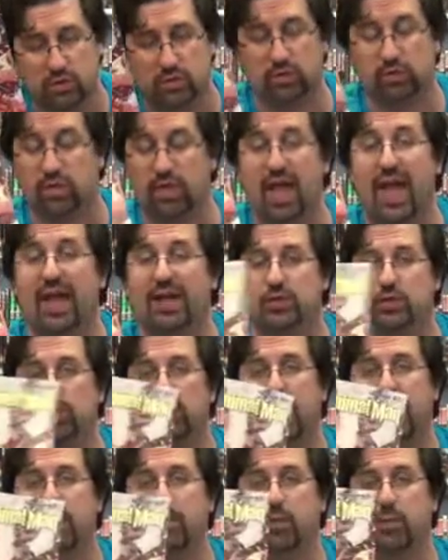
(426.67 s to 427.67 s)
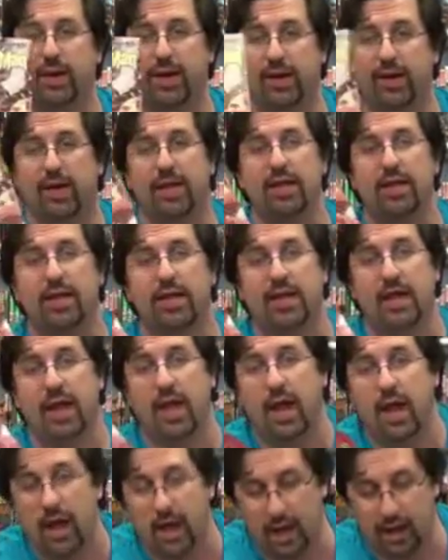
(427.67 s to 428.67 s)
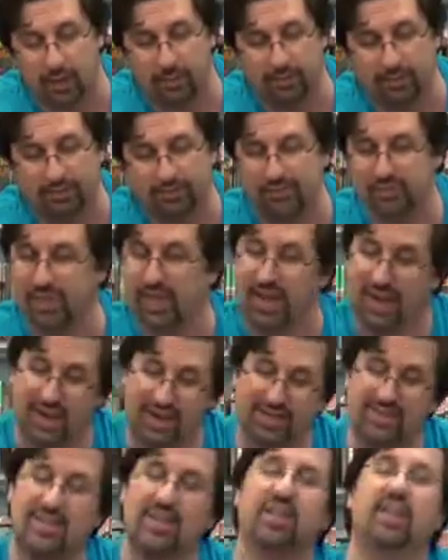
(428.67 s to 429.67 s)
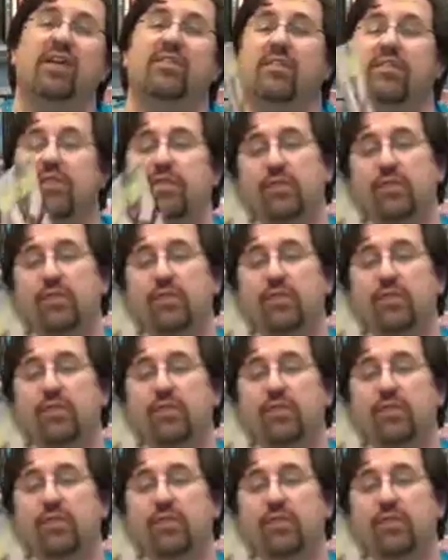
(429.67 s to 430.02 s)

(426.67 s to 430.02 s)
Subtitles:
the actual Animal Man. And I still love,